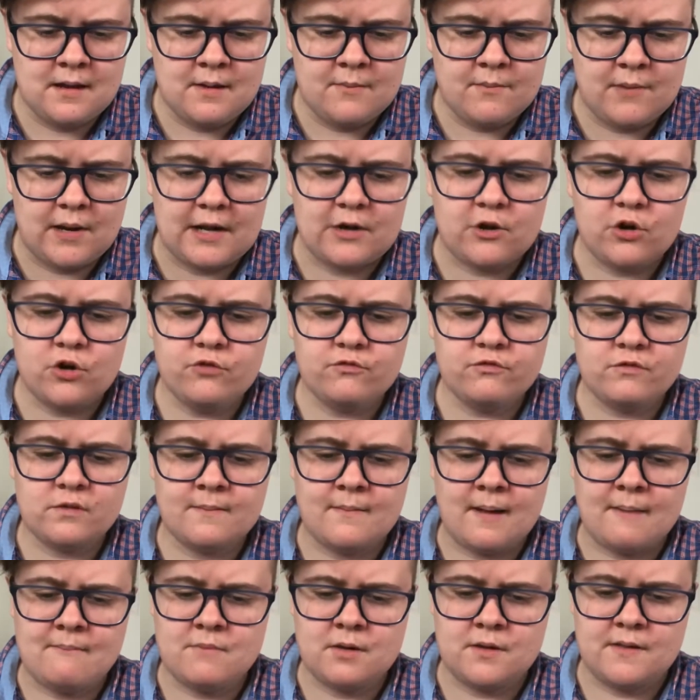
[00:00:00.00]
but I couldn't
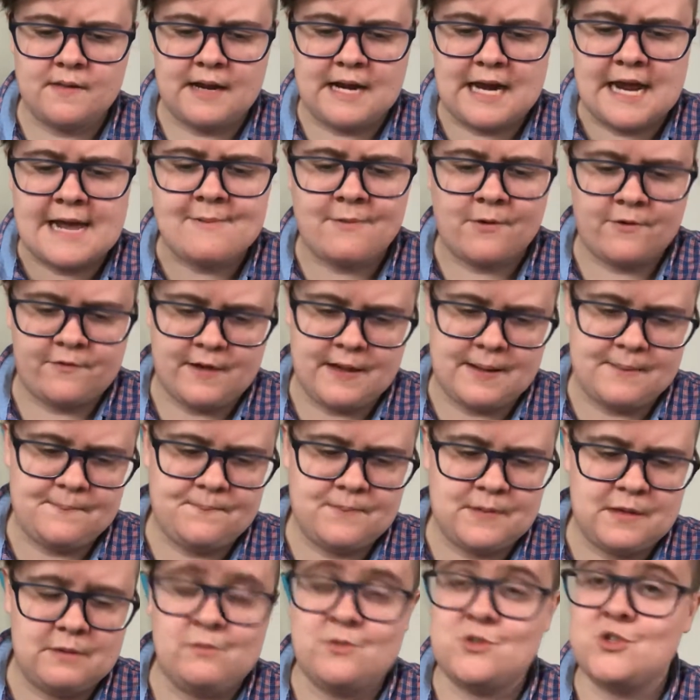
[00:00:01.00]
remember the name of it
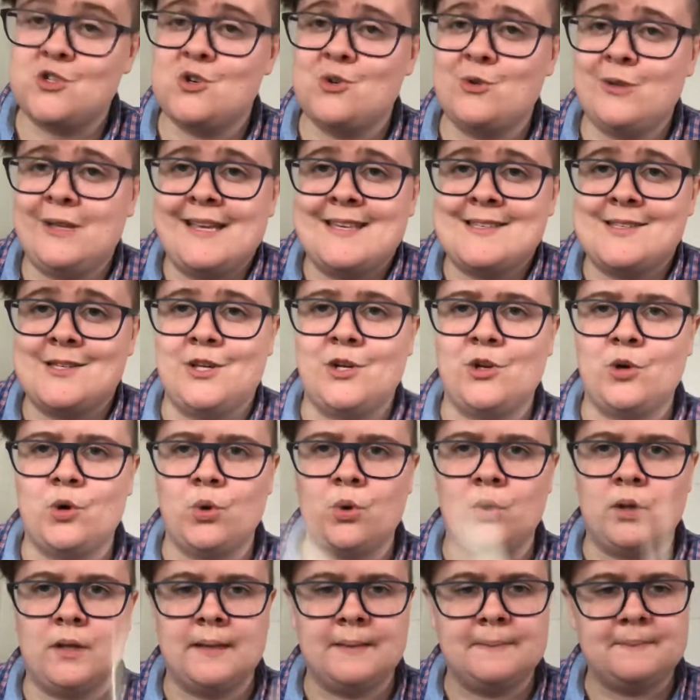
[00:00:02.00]
and was too lazy to
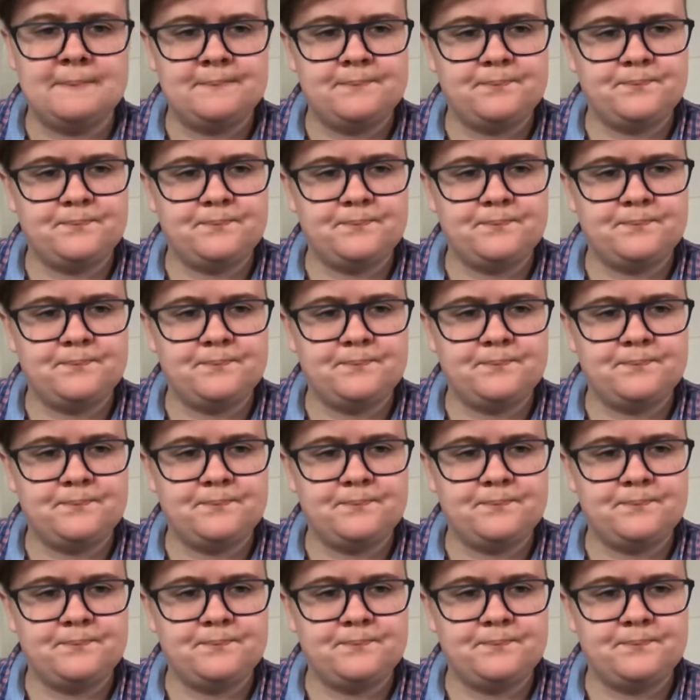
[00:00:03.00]
Google it.